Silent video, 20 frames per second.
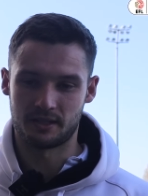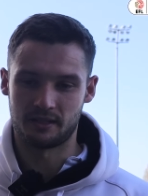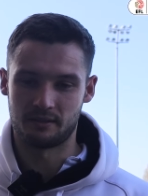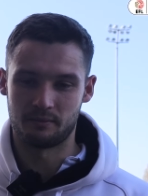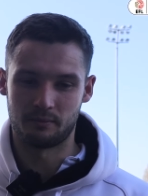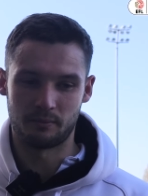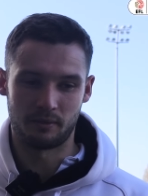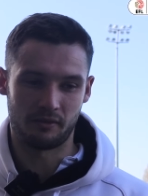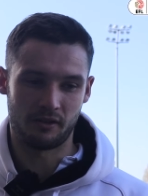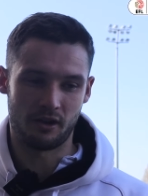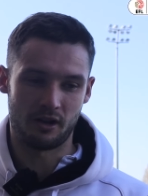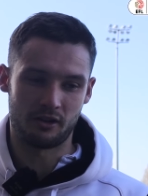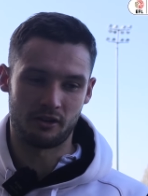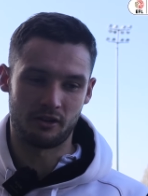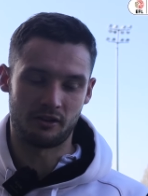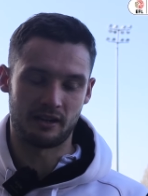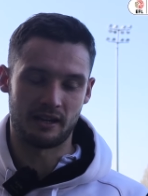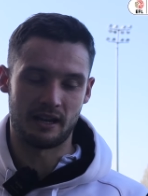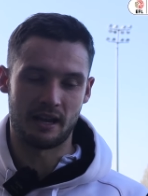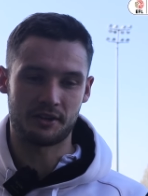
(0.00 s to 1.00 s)
and we've got a
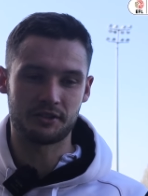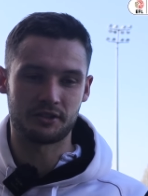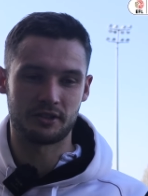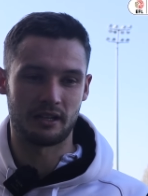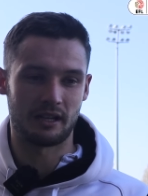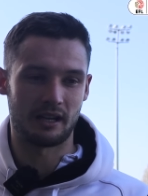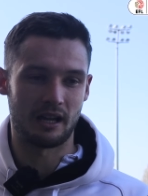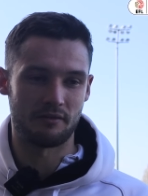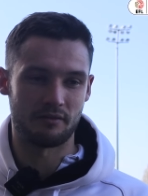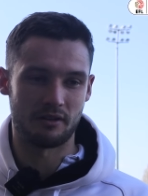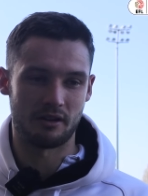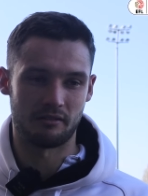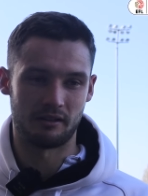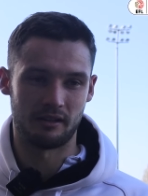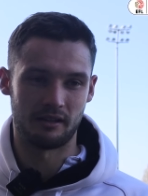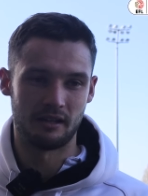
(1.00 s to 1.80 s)
good connection together.